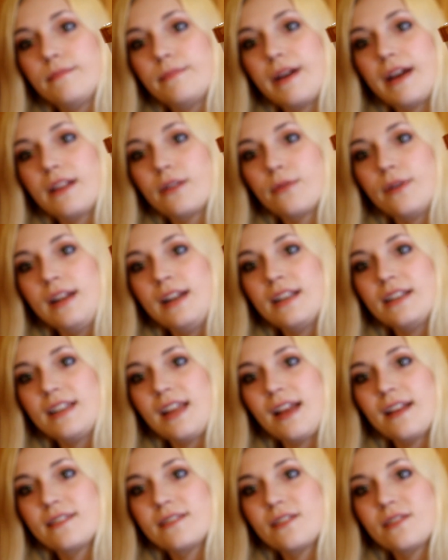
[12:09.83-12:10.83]
ballerina
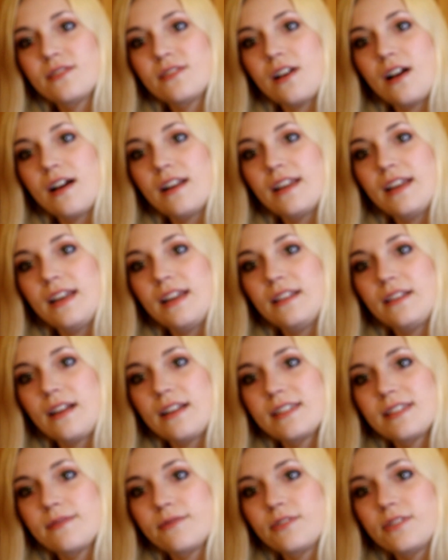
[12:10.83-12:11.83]
dancers on it,
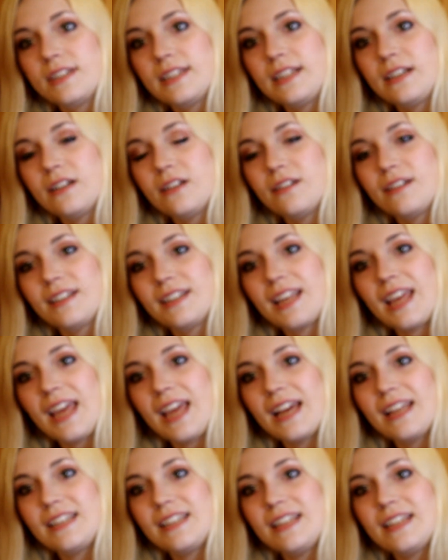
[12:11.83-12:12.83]
lots of glitter and
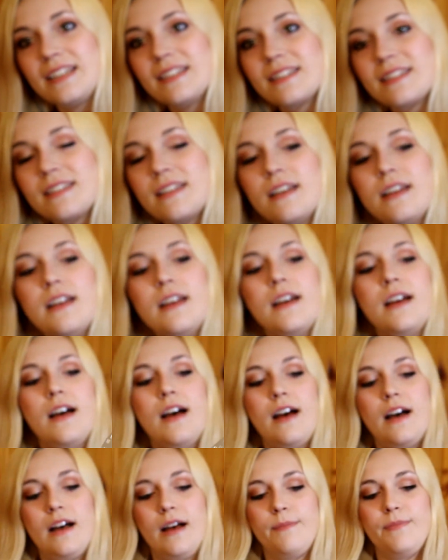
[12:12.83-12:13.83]
candies.
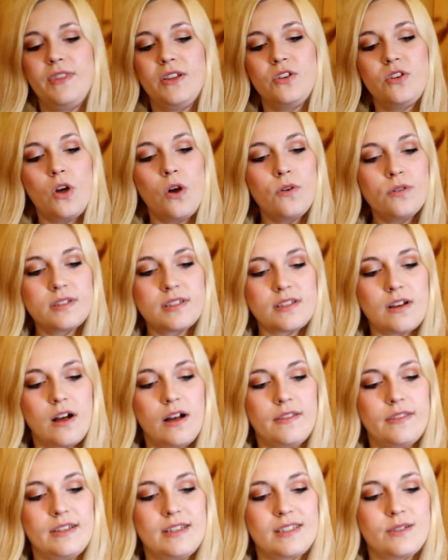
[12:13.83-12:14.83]
Um, the notes
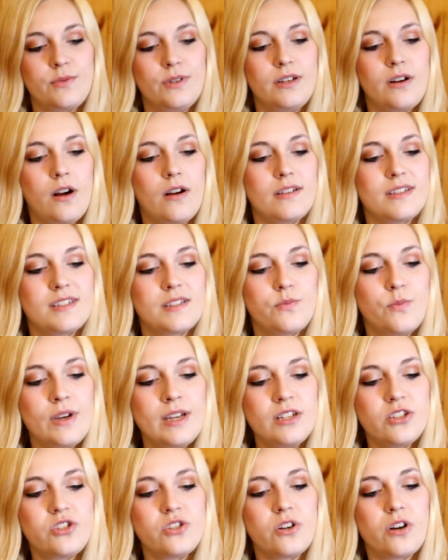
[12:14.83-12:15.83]
on this one are
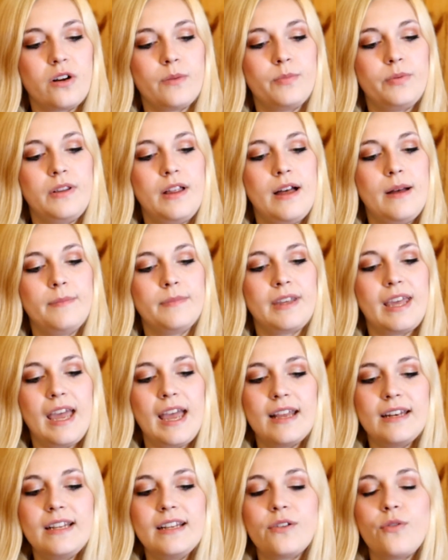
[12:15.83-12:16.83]
sweet sugar plum,
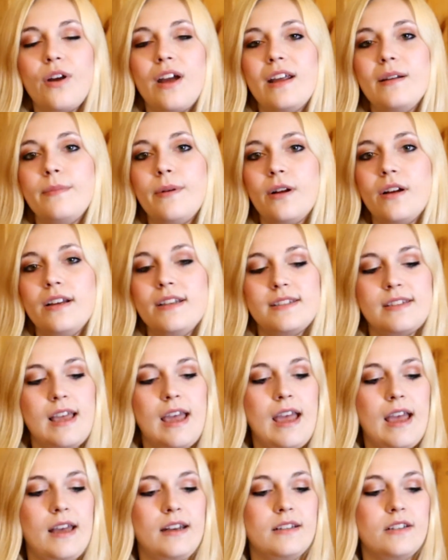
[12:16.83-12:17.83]
candied cranberries,
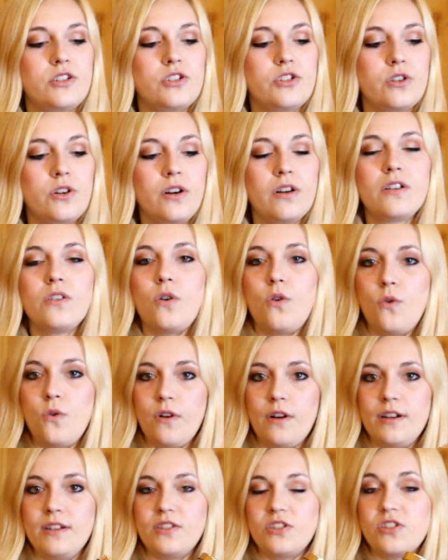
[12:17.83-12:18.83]
and sugared
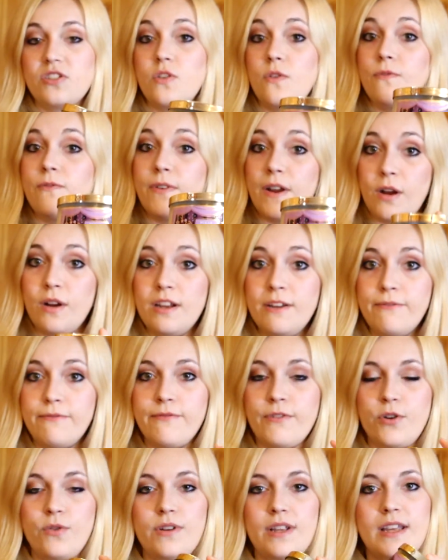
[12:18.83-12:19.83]
orange, so very
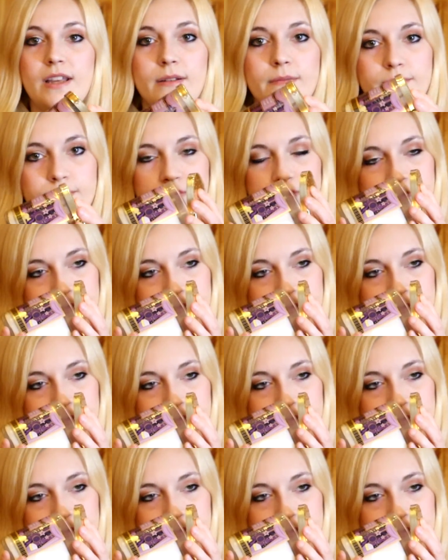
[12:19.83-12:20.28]
fruity.